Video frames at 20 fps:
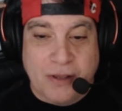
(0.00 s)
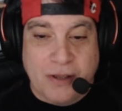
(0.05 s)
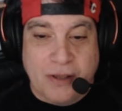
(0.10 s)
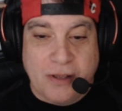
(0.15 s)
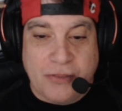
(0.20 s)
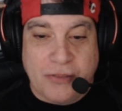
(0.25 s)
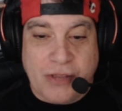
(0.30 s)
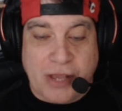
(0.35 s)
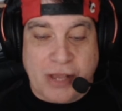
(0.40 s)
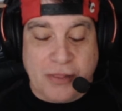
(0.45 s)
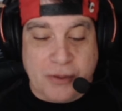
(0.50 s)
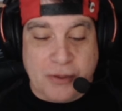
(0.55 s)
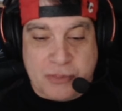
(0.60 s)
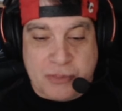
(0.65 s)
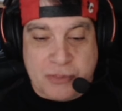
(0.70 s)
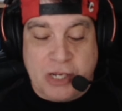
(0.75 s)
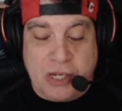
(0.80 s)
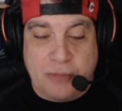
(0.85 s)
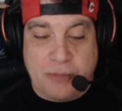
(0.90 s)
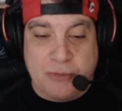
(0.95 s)
The other
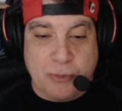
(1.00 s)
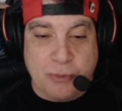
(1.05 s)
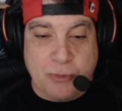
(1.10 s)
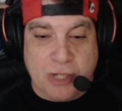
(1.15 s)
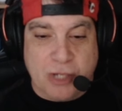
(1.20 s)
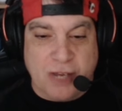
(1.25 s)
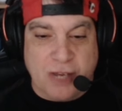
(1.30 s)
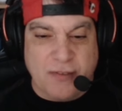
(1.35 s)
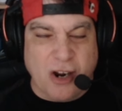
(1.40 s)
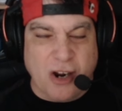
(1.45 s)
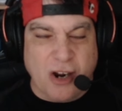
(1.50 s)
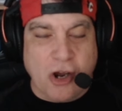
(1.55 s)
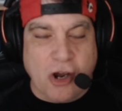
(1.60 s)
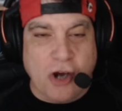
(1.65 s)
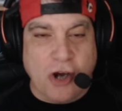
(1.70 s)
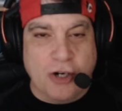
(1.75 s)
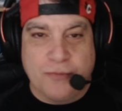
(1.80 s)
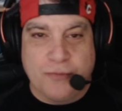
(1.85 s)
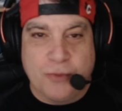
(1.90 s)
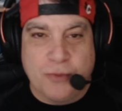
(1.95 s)
tips he was giving, I
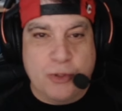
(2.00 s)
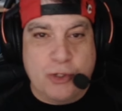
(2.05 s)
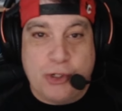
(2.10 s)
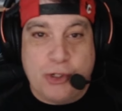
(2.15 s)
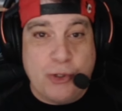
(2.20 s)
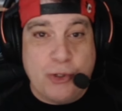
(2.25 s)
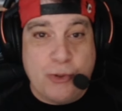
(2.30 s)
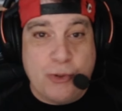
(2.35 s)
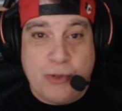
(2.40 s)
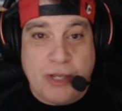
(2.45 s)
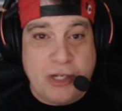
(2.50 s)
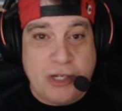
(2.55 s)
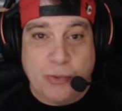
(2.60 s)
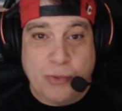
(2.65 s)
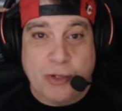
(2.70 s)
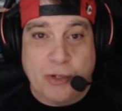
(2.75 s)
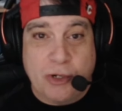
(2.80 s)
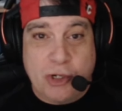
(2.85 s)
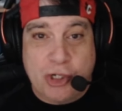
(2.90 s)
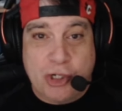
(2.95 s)
kind of knew this,
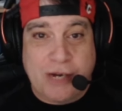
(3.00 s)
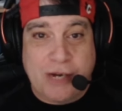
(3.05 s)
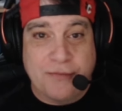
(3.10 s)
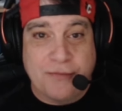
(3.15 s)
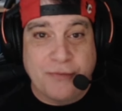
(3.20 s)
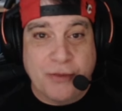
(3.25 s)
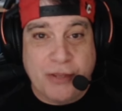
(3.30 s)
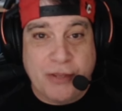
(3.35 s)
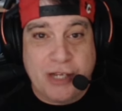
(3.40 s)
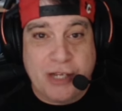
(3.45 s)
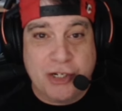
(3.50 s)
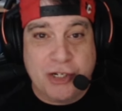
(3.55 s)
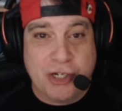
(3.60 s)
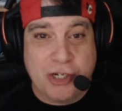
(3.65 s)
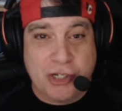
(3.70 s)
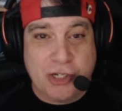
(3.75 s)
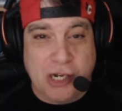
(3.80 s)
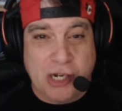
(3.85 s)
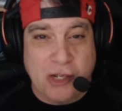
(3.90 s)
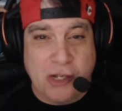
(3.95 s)
where you chamfer the
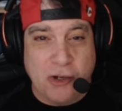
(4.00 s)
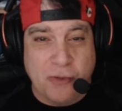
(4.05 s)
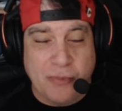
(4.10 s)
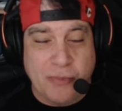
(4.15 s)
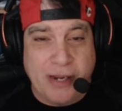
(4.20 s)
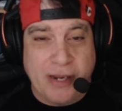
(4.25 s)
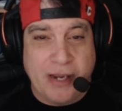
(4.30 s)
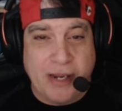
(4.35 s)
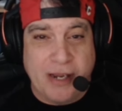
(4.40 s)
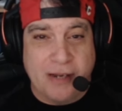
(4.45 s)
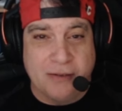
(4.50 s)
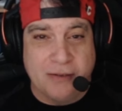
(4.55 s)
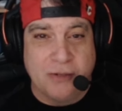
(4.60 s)
edges a little bit.